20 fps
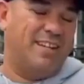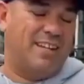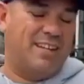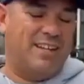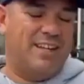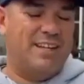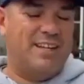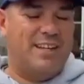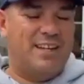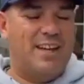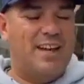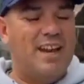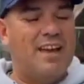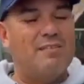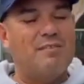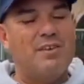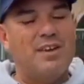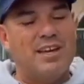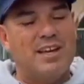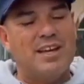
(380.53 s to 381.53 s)

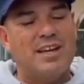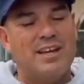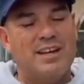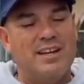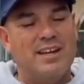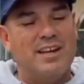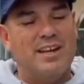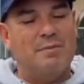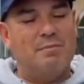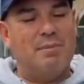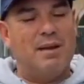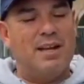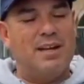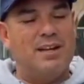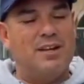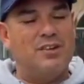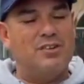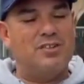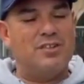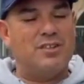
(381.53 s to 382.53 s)
cricket-loving country like
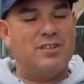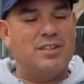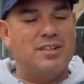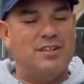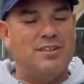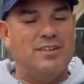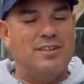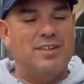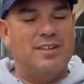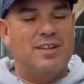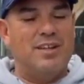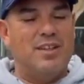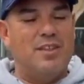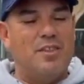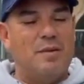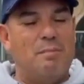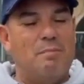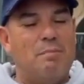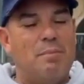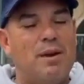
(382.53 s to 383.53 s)
Bangladesh, I think
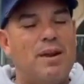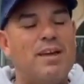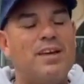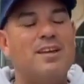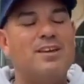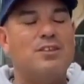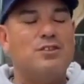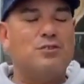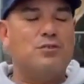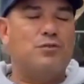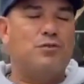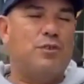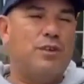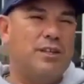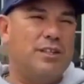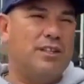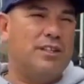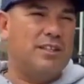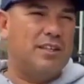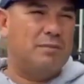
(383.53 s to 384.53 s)
the players
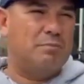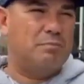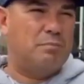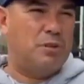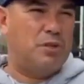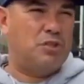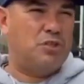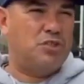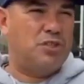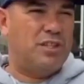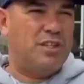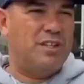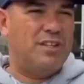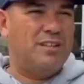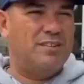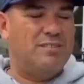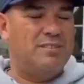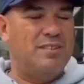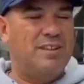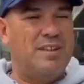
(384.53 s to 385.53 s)
feel that pressure, and